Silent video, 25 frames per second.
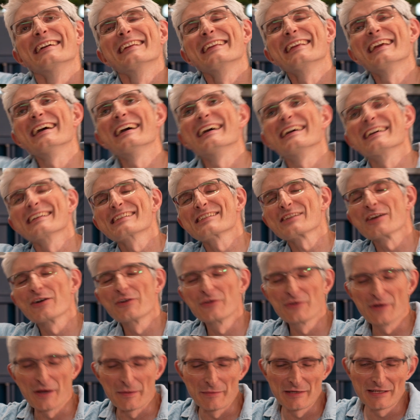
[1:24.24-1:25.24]
Yeah,
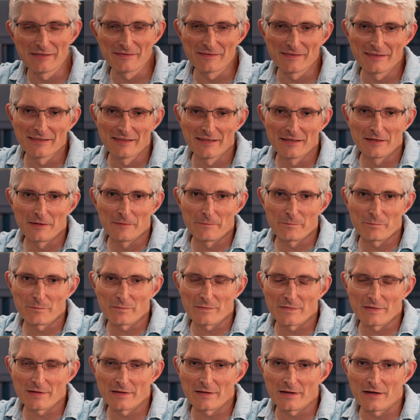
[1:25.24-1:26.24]
so
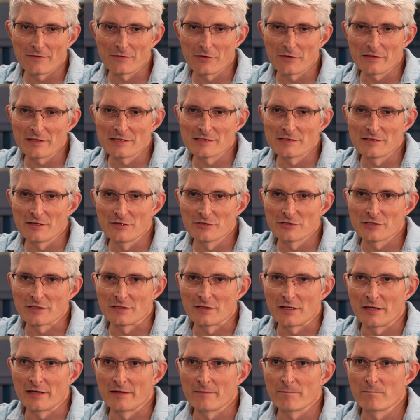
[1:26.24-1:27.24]
I've got this notion
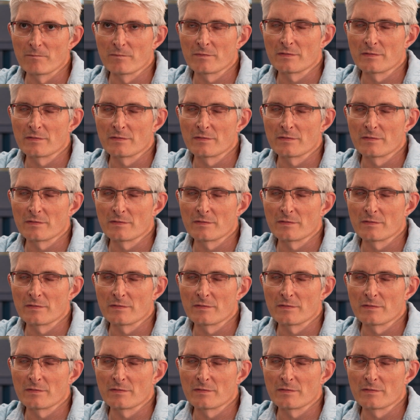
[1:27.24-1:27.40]
like